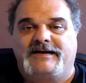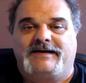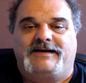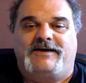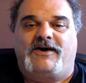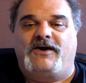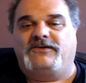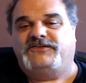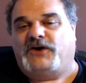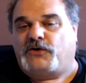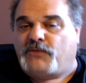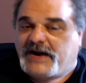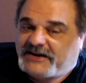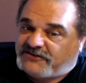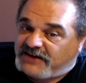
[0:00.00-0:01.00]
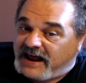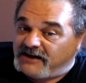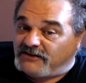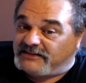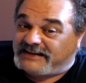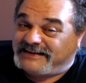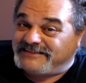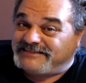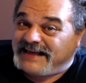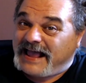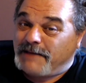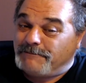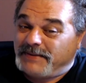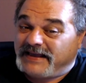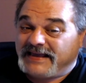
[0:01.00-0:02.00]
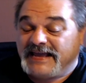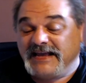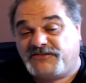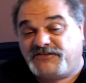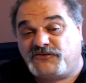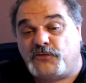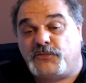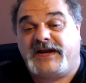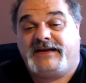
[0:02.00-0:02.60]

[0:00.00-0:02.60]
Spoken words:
On the great channel that is Epic History